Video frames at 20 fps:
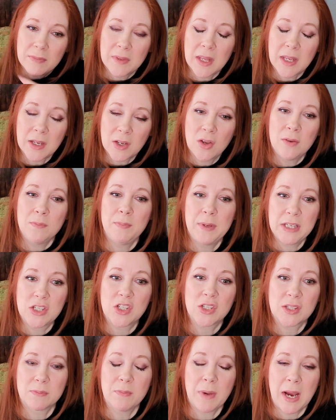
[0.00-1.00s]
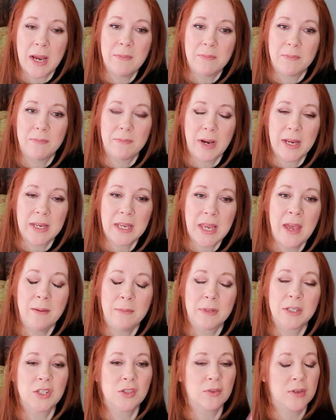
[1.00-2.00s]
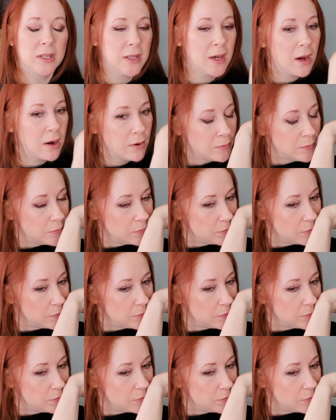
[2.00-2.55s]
It could be just my chemistry though.